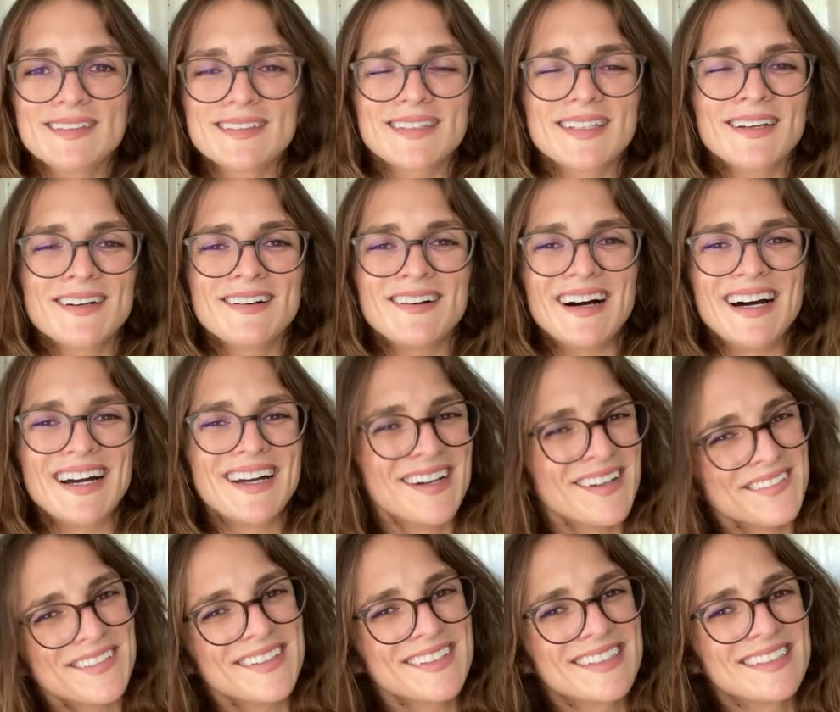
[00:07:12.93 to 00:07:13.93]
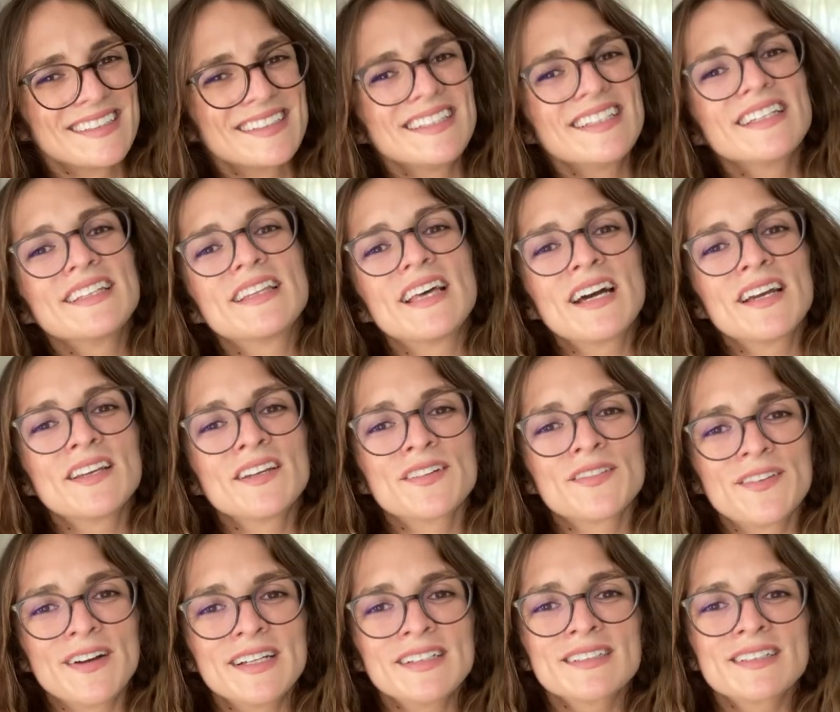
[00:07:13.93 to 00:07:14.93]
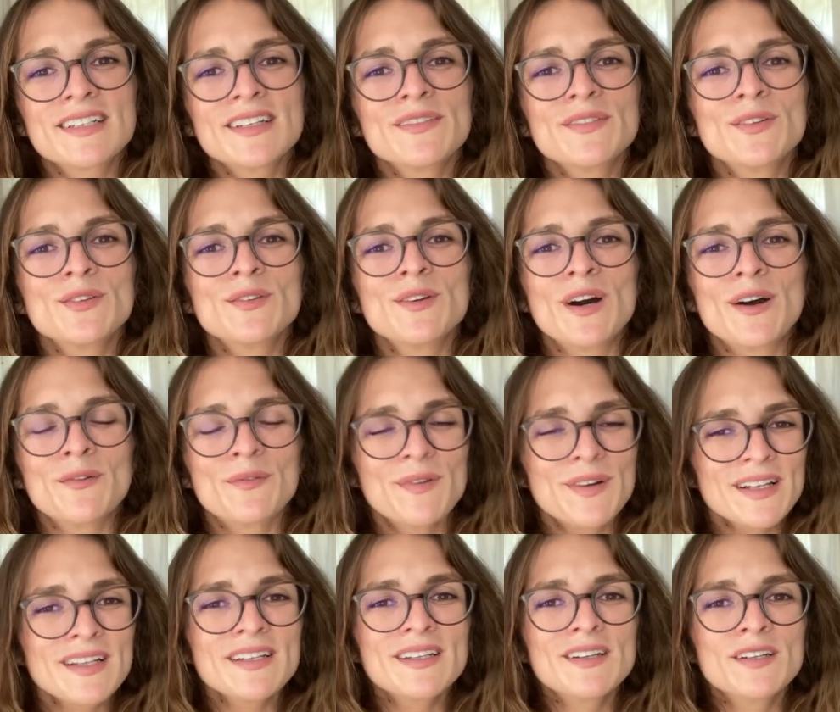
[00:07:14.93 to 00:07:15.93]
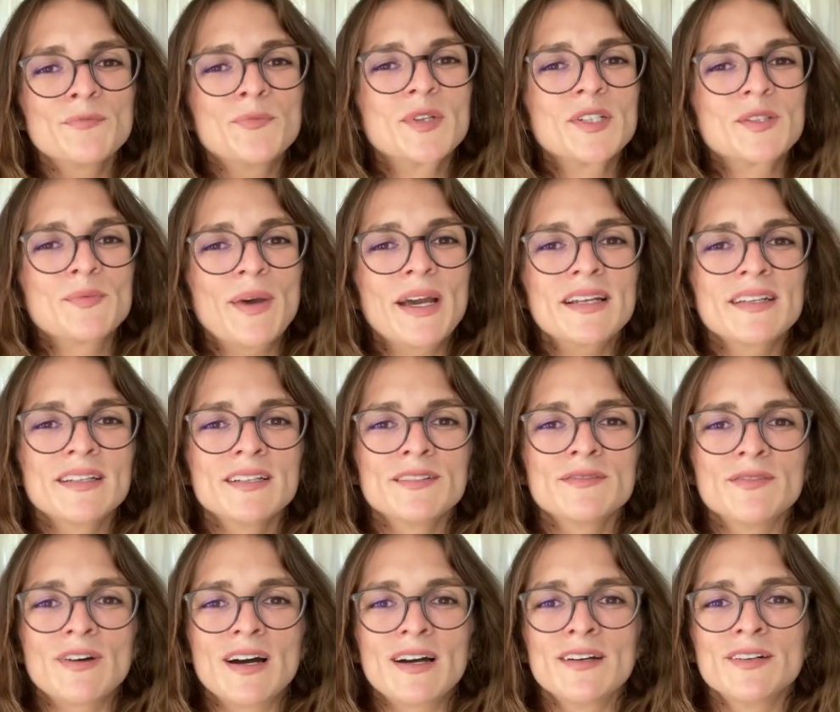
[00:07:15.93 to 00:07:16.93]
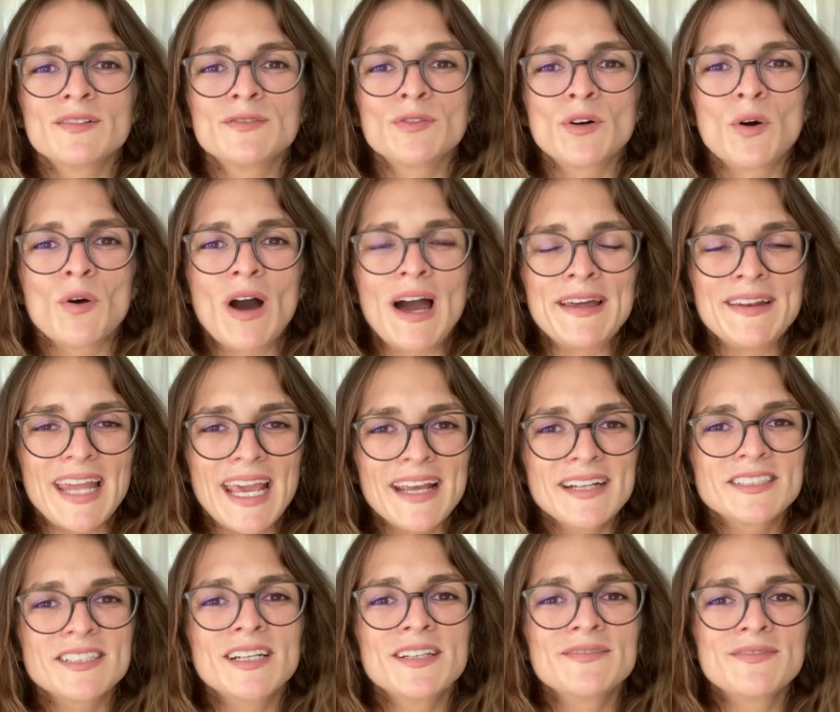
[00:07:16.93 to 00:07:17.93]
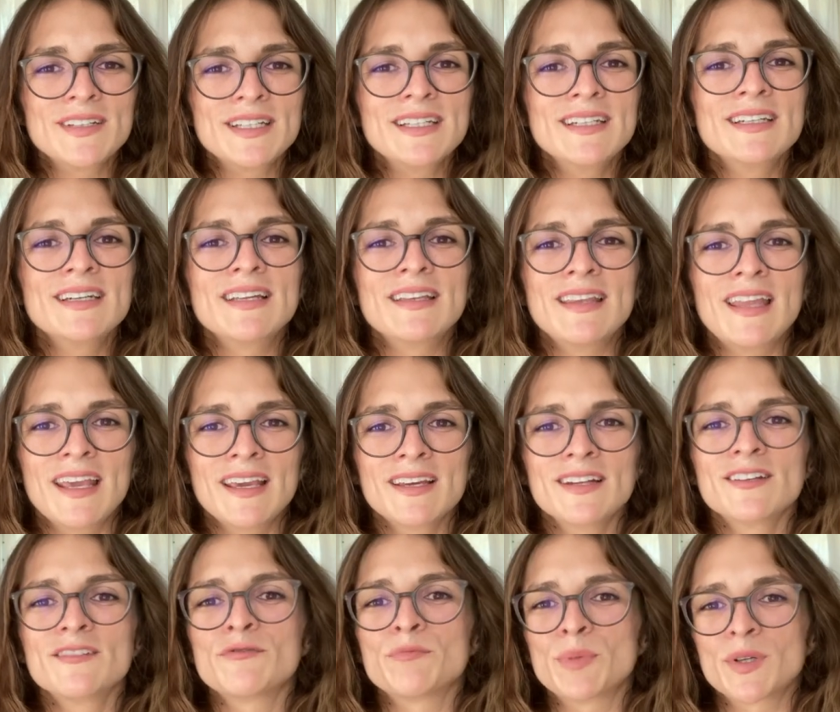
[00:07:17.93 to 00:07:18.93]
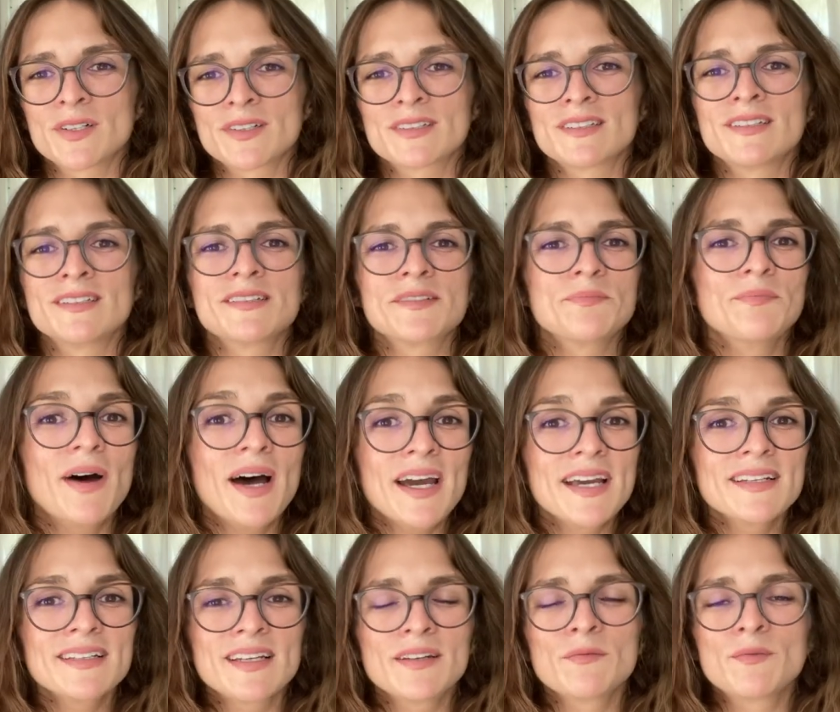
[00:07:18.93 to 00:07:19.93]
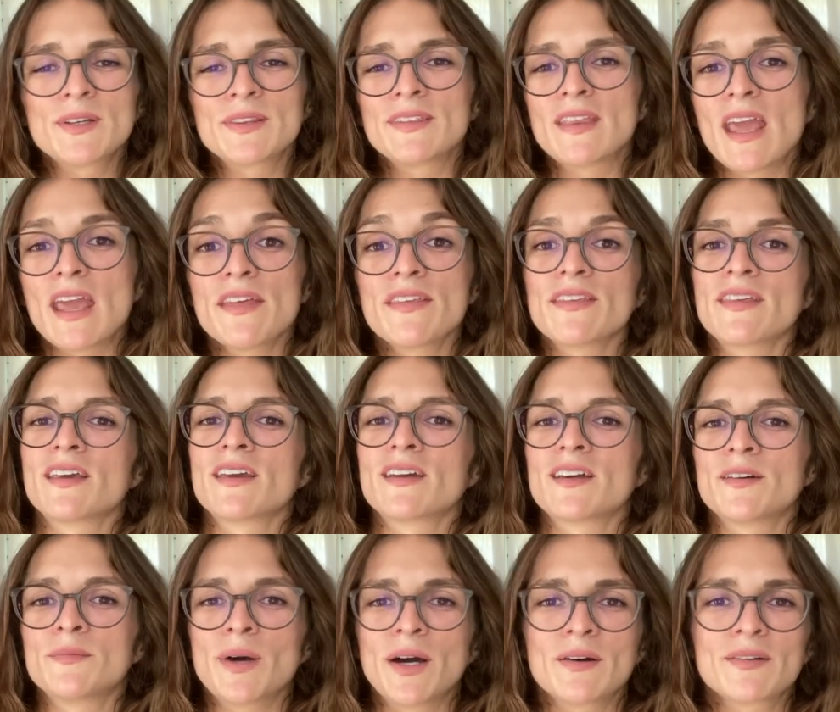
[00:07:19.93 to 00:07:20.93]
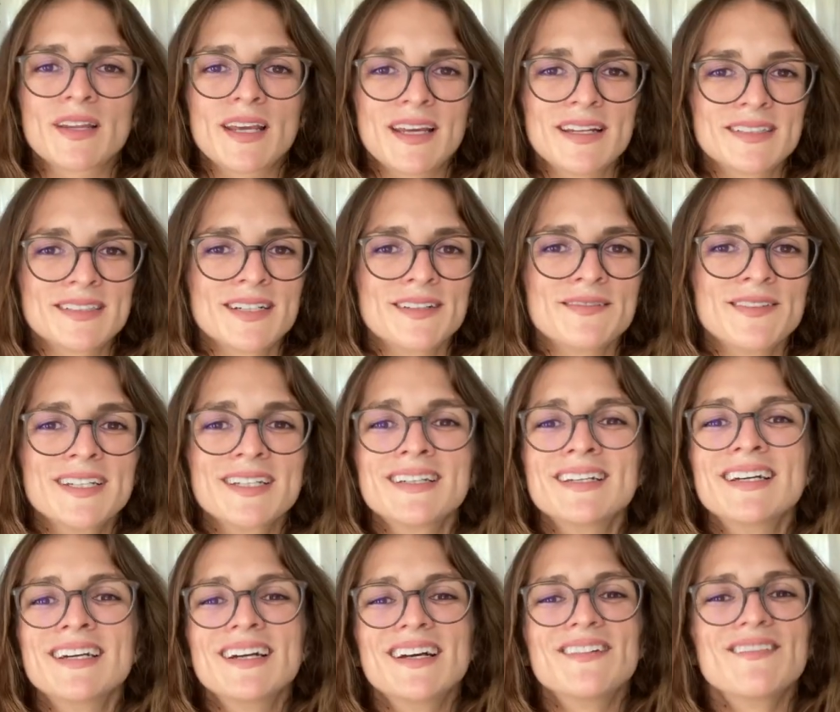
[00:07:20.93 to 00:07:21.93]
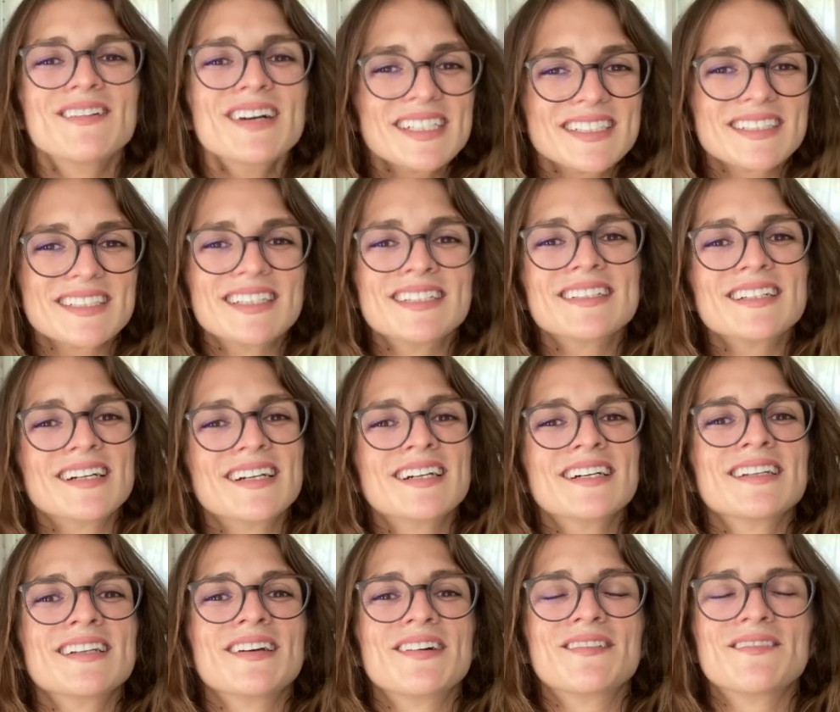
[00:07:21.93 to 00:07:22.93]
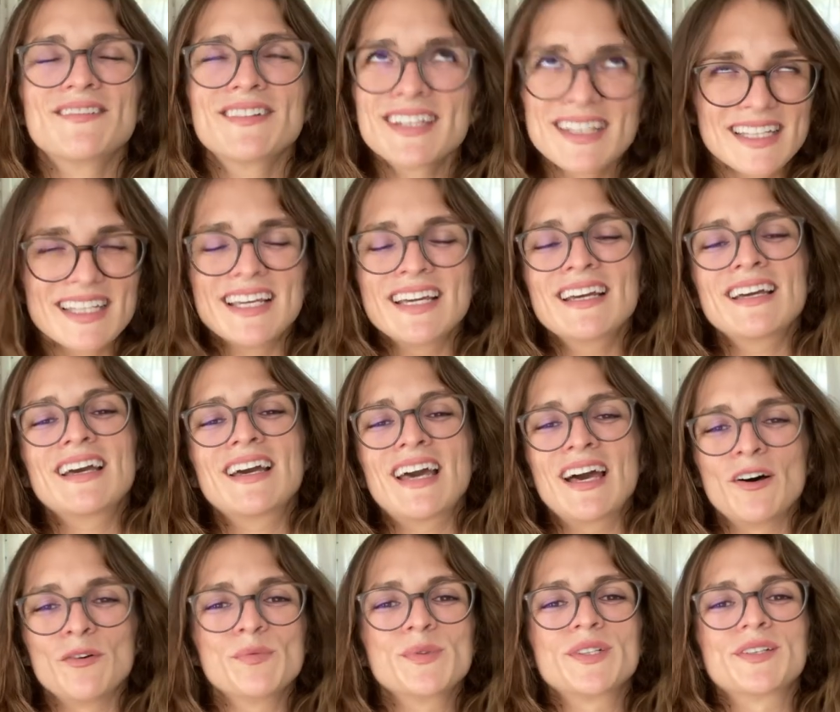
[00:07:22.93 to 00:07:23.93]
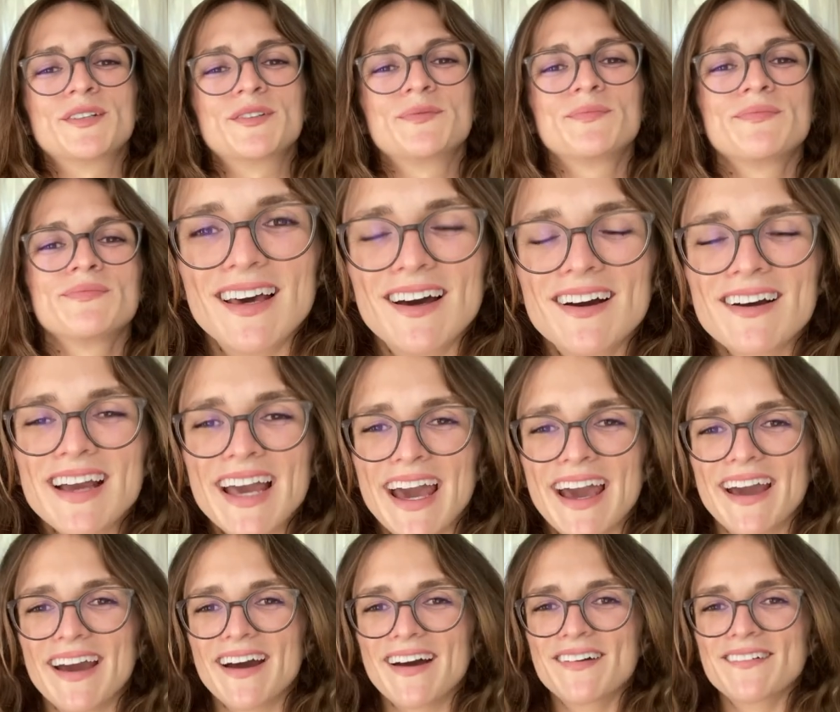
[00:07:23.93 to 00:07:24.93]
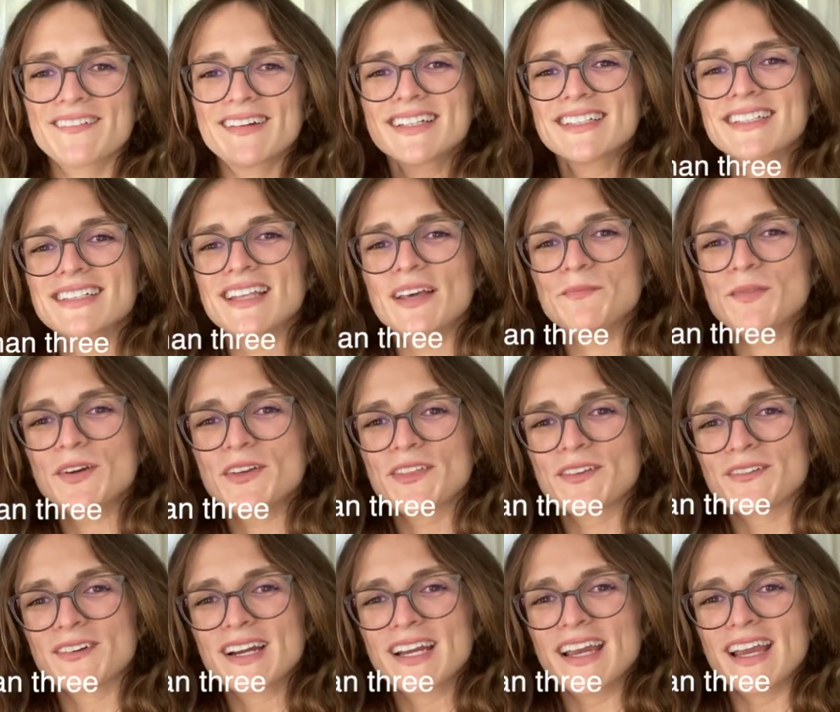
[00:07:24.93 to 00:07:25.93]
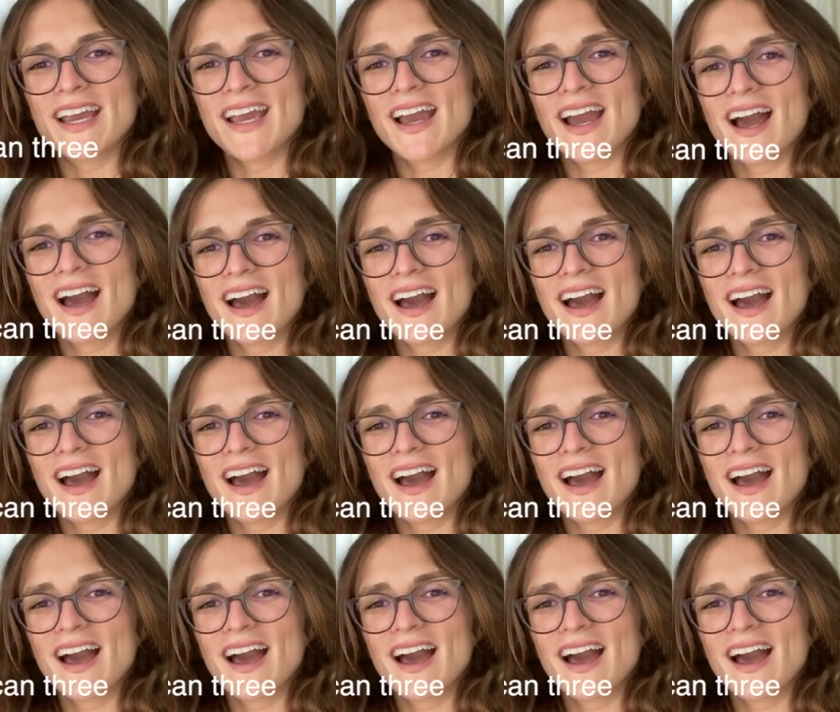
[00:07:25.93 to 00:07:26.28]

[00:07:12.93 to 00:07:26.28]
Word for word: So I hope you can see that your friends give you a really good perspective of an H I V negative person's mind and what they think about H I V, which in turn really helps you. Okay, reason number three.